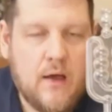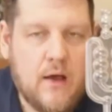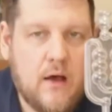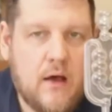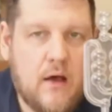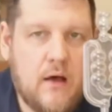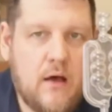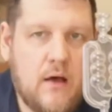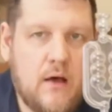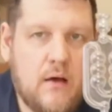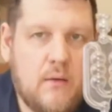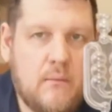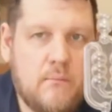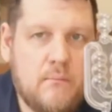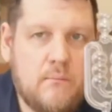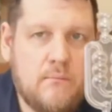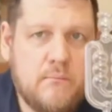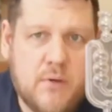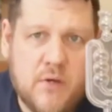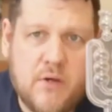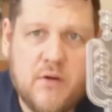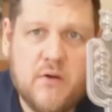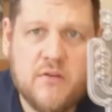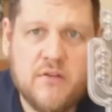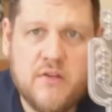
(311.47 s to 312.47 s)
um,
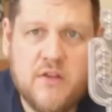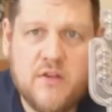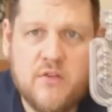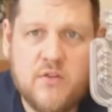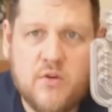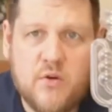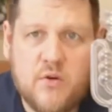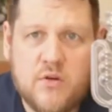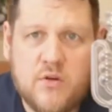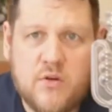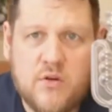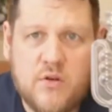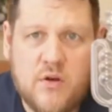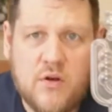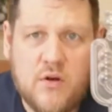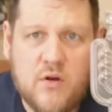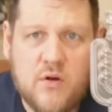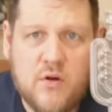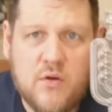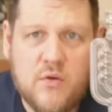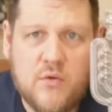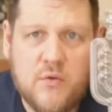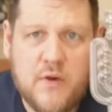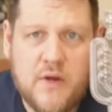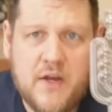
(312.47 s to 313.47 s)
because I thought
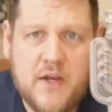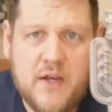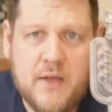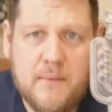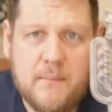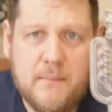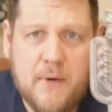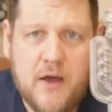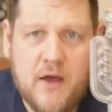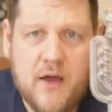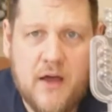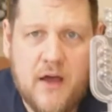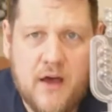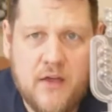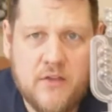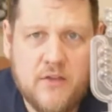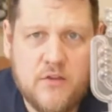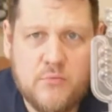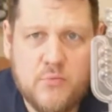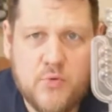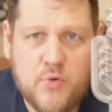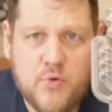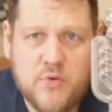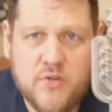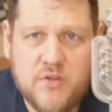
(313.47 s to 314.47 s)
already my other
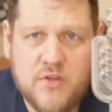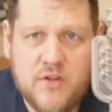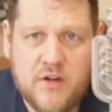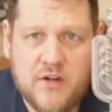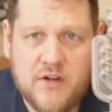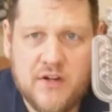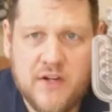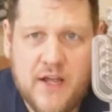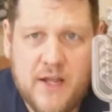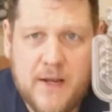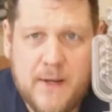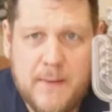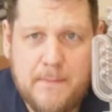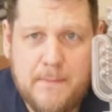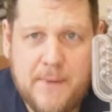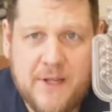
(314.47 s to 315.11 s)
brews are done,